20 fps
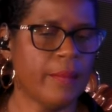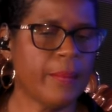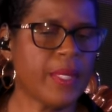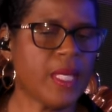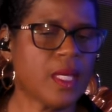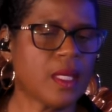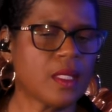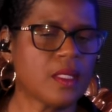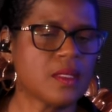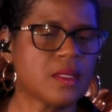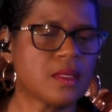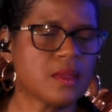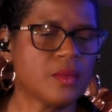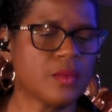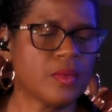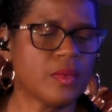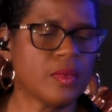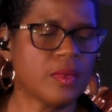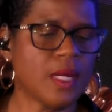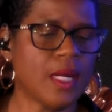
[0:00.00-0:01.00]
Because
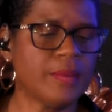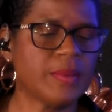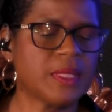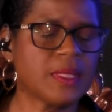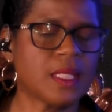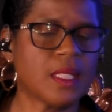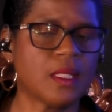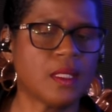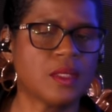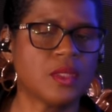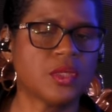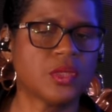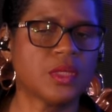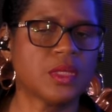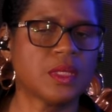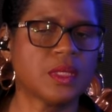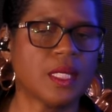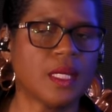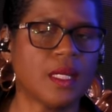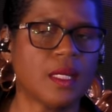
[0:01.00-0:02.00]
I'm saying this
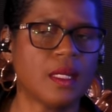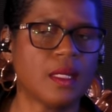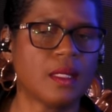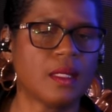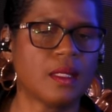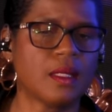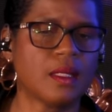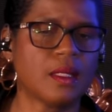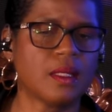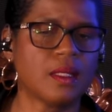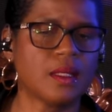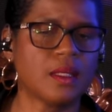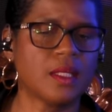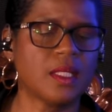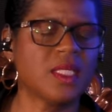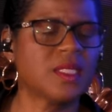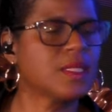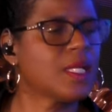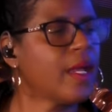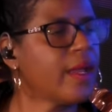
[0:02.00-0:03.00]
to say,
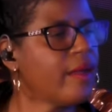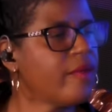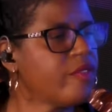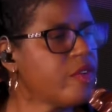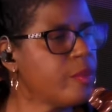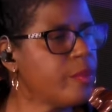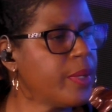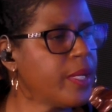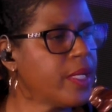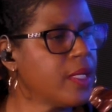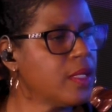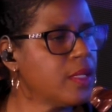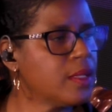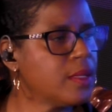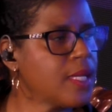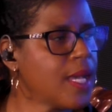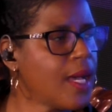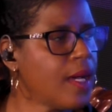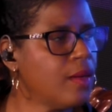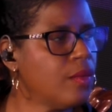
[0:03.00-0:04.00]
it's not everybody
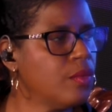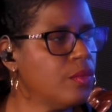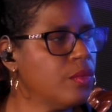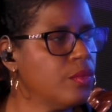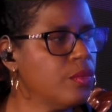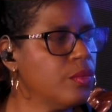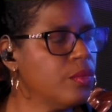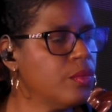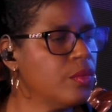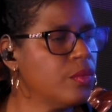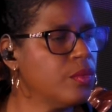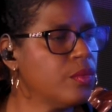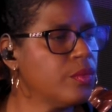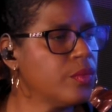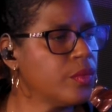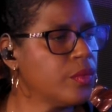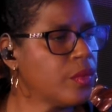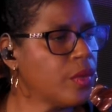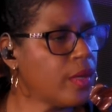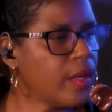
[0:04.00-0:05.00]
that
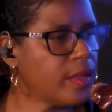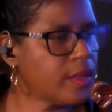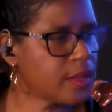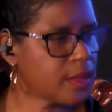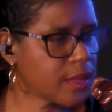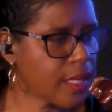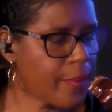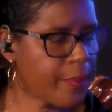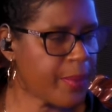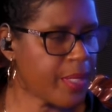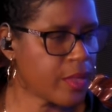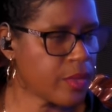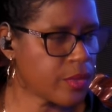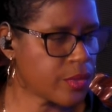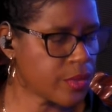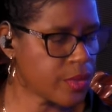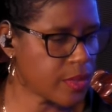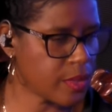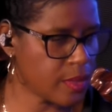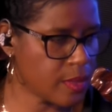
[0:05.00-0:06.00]
gonna step
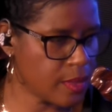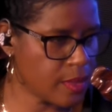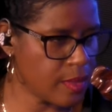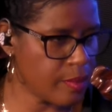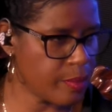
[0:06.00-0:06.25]
into the deep.